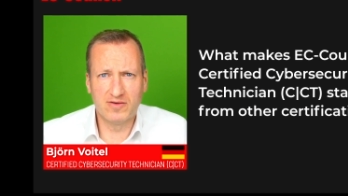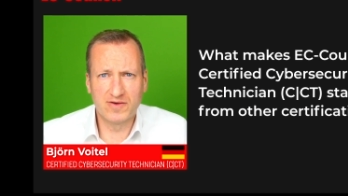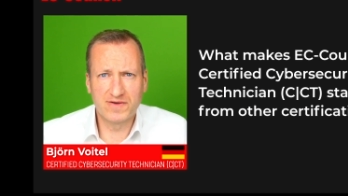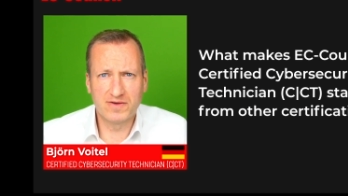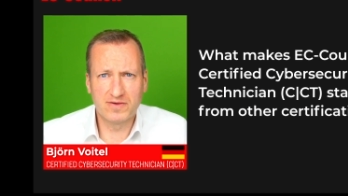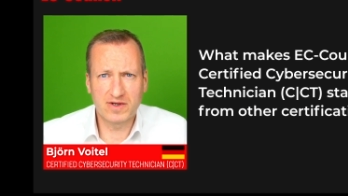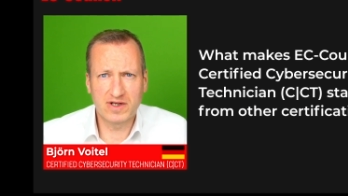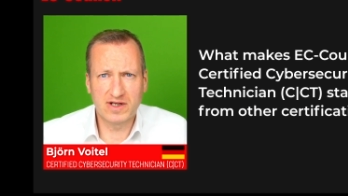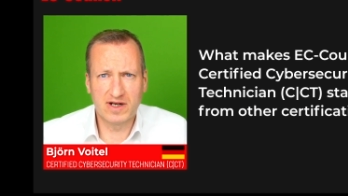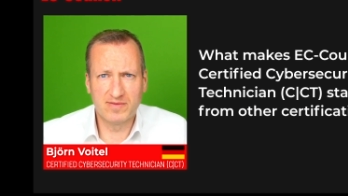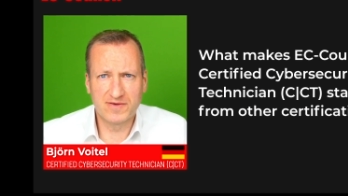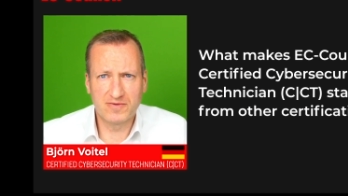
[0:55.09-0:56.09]
also
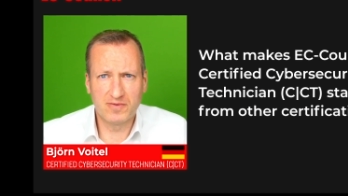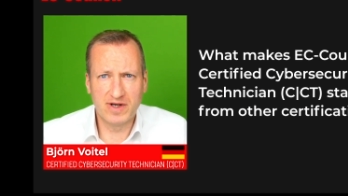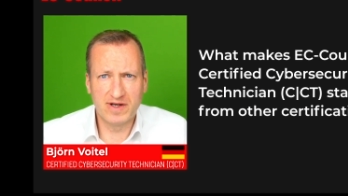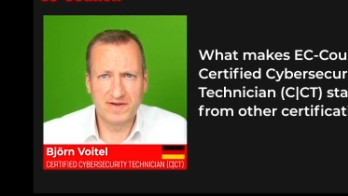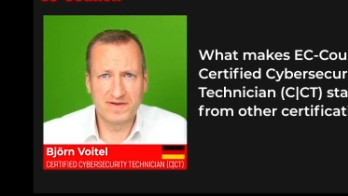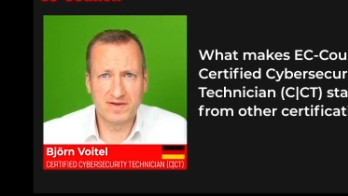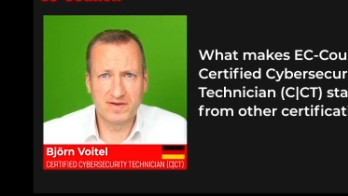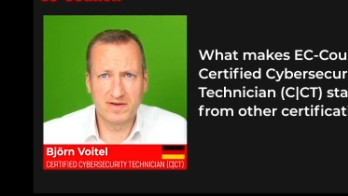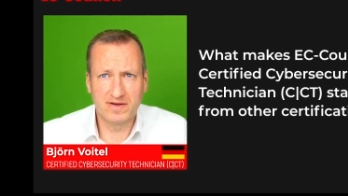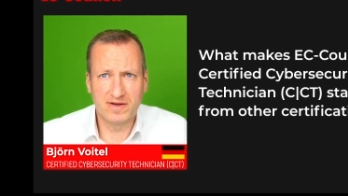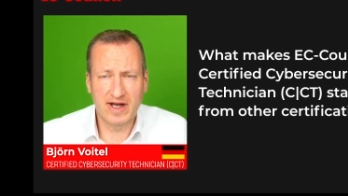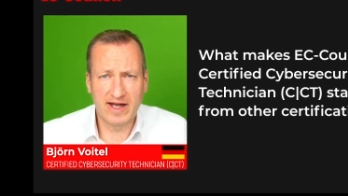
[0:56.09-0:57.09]
comes with
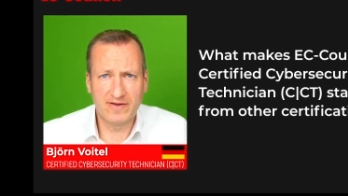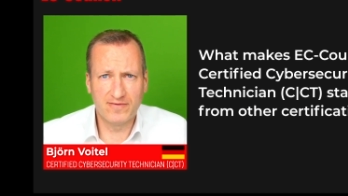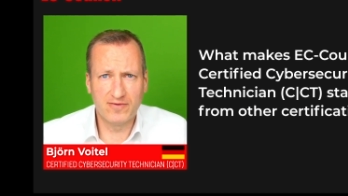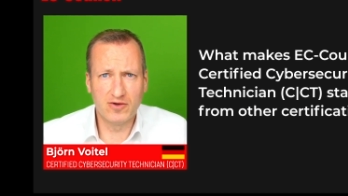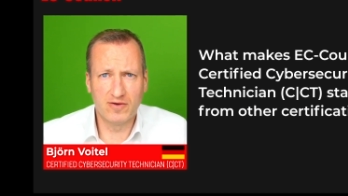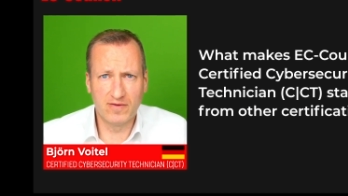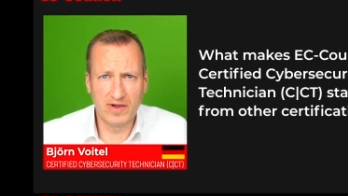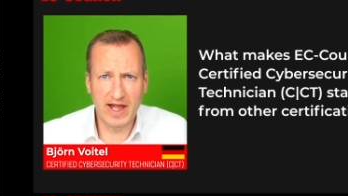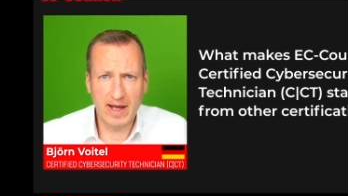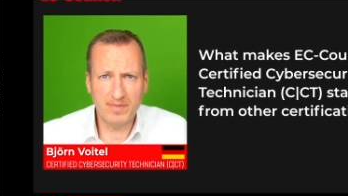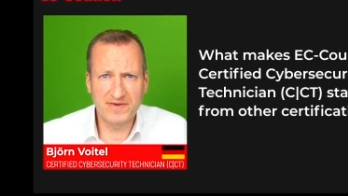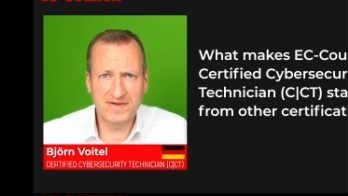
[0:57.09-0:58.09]
a handful of
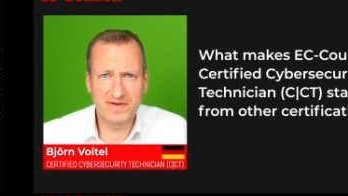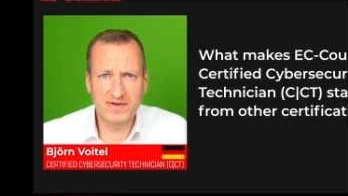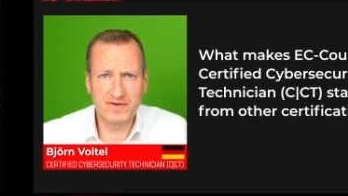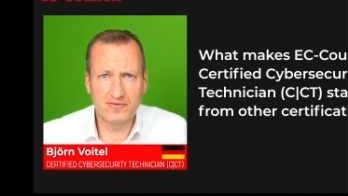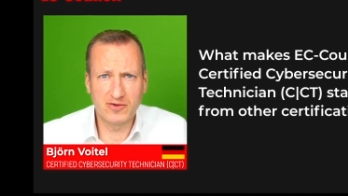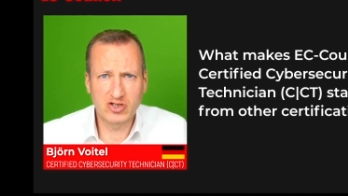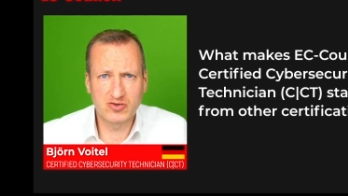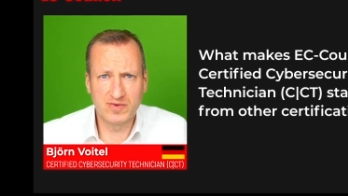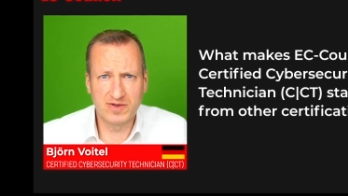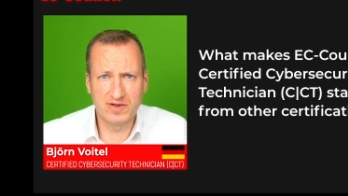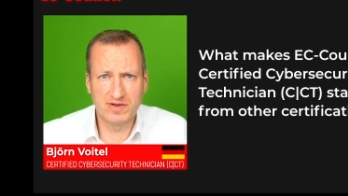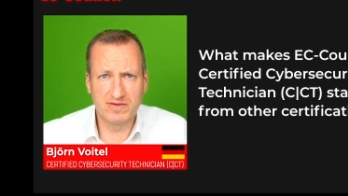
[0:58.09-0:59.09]
laps which
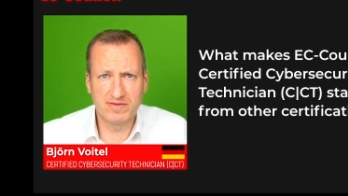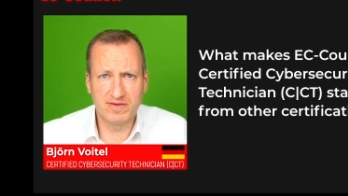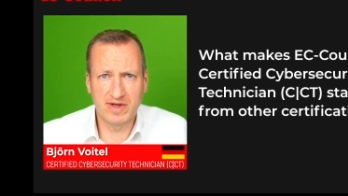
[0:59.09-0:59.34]
will